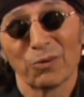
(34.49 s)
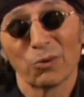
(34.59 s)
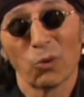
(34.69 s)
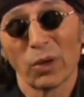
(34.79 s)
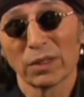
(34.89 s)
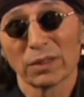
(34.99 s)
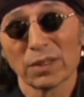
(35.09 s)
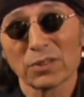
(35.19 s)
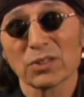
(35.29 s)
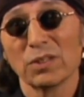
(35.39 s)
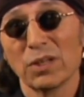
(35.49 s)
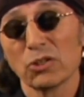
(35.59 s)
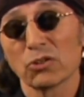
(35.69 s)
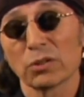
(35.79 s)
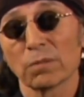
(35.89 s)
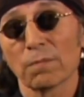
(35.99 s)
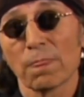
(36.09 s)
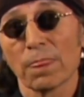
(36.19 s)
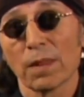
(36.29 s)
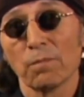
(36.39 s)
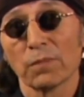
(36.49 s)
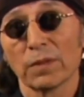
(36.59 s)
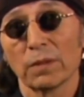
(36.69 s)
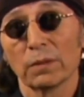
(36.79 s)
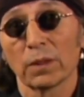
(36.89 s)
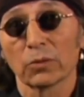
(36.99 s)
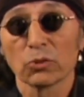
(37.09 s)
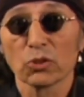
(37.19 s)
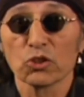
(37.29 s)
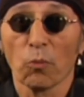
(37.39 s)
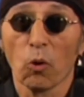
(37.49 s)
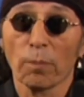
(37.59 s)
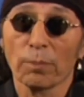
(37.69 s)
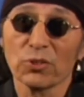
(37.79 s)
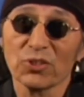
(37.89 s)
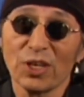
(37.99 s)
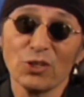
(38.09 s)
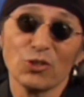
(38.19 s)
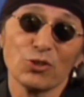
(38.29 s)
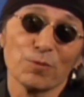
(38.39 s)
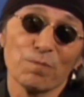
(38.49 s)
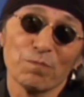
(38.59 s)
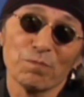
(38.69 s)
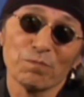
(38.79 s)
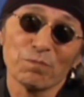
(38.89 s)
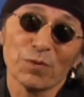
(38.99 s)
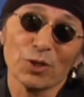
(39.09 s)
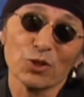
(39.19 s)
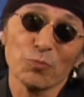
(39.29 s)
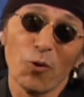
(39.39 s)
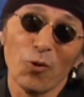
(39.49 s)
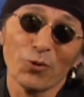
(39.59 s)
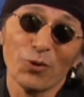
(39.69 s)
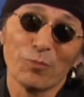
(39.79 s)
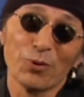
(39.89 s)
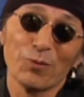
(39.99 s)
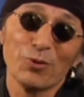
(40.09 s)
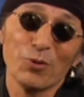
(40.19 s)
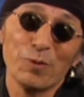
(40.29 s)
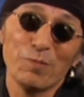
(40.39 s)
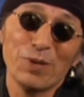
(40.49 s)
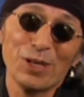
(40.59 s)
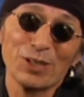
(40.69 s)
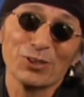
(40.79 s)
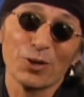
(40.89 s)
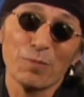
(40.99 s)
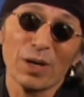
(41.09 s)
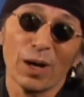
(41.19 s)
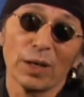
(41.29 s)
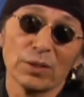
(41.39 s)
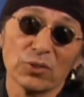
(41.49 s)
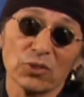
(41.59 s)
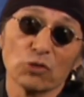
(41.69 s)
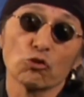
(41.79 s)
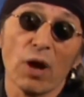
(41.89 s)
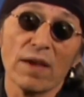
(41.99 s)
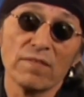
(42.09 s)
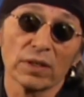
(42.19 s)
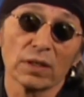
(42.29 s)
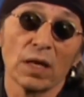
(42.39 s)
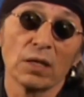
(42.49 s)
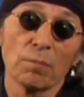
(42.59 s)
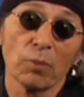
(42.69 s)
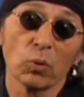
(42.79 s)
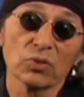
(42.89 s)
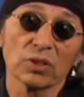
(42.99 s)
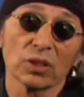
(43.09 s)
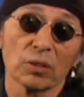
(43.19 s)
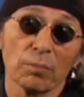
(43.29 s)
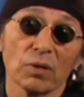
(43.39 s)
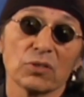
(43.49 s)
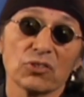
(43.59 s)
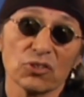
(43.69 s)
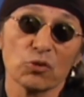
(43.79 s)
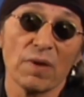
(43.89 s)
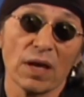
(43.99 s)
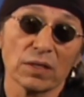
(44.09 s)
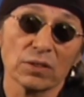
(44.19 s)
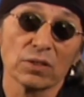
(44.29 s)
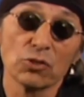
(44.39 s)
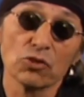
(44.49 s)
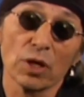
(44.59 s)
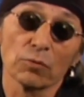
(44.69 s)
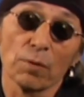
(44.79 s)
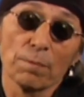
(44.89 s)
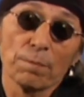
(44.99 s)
going against nature, that there's a small percentage, a small number of human beings that are behind this and driving it and imposing it upon just humanity in general.